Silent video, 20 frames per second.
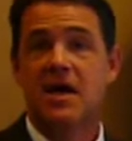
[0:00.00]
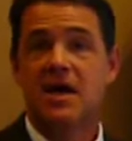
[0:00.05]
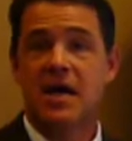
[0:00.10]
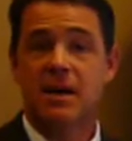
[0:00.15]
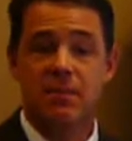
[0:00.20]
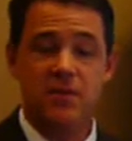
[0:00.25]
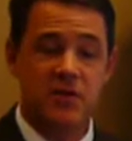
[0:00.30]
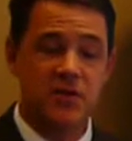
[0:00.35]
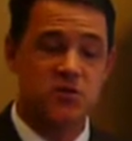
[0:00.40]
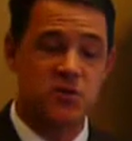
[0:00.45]
A
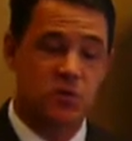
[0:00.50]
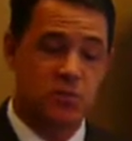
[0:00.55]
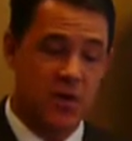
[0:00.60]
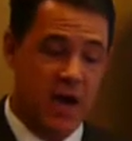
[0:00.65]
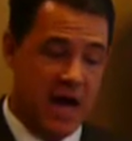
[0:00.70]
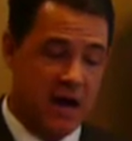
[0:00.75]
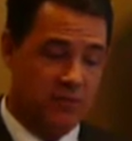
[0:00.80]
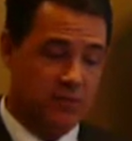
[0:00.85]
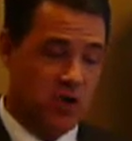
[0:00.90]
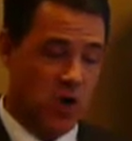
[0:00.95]
couple things
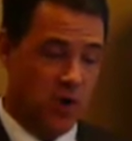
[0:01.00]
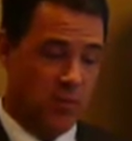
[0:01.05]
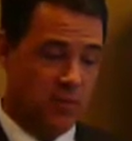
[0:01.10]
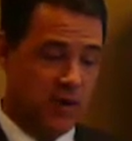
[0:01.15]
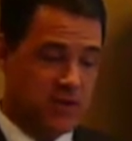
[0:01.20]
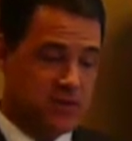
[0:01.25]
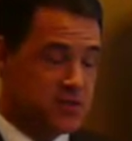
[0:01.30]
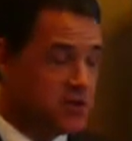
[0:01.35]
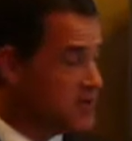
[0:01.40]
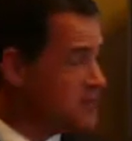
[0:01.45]
around
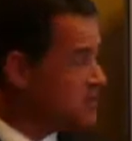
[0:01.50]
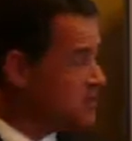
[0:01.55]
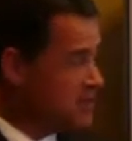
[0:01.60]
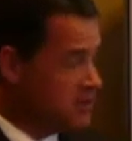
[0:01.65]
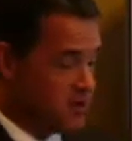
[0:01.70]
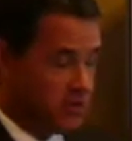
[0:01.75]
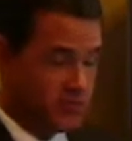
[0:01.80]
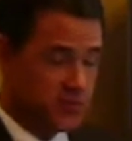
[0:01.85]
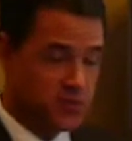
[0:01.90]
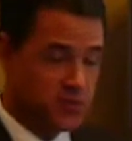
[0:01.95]
HomeBase. You can see
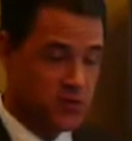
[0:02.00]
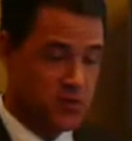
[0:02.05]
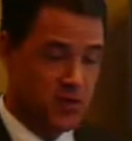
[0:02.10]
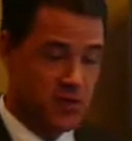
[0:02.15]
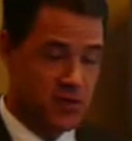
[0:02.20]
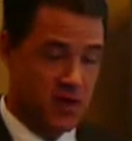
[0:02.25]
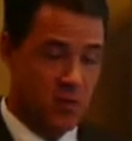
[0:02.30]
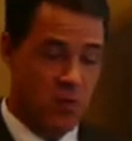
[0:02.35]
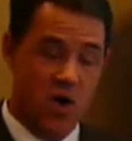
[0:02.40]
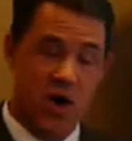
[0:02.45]
here on the
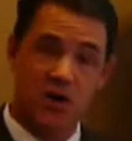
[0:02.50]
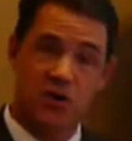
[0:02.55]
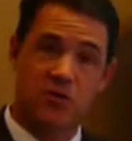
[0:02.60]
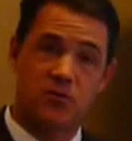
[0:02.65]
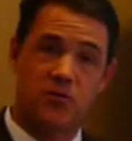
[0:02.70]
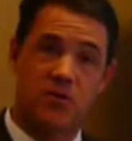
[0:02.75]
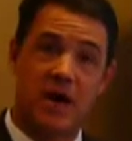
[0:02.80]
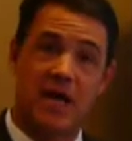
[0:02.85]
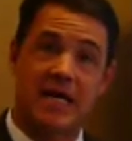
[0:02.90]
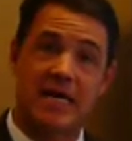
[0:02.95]
screen, I'll walk you
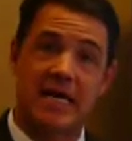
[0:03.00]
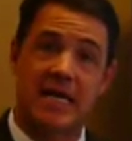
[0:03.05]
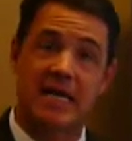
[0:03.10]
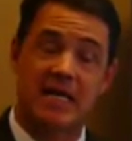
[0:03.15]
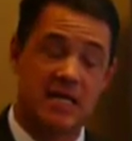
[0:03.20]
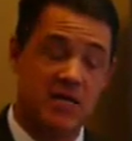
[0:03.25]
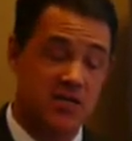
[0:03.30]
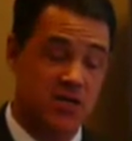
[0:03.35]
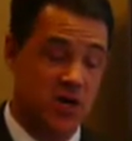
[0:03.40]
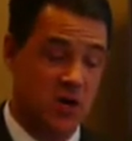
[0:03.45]
through how to get
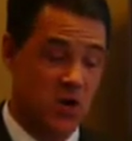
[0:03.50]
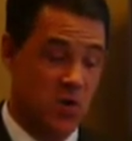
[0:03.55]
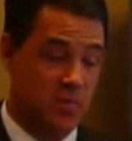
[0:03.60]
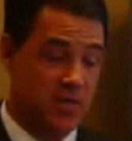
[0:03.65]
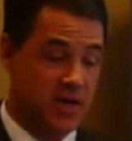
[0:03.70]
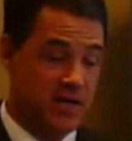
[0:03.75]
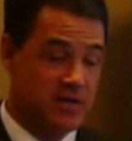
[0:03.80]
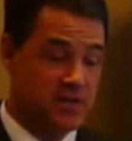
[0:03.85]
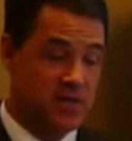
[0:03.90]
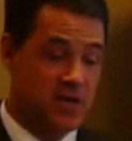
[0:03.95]
into
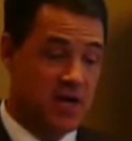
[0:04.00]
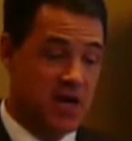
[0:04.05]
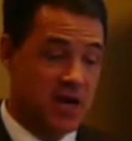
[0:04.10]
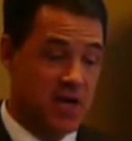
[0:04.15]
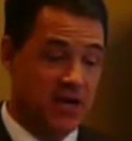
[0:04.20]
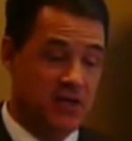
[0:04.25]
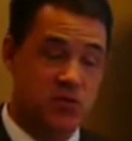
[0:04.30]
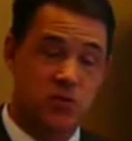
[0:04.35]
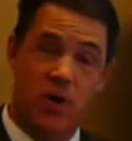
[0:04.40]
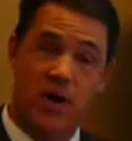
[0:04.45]
HomeBase.
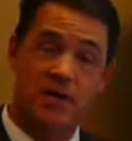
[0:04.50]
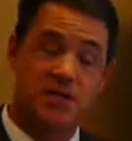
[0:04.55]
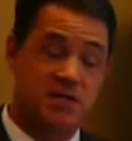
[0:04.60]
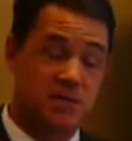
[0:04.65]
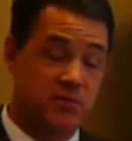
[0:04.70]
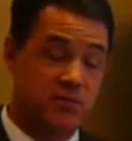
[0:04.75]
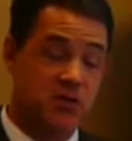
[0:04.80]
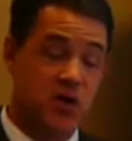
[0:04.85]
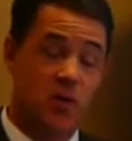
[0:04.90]
It's quite simple.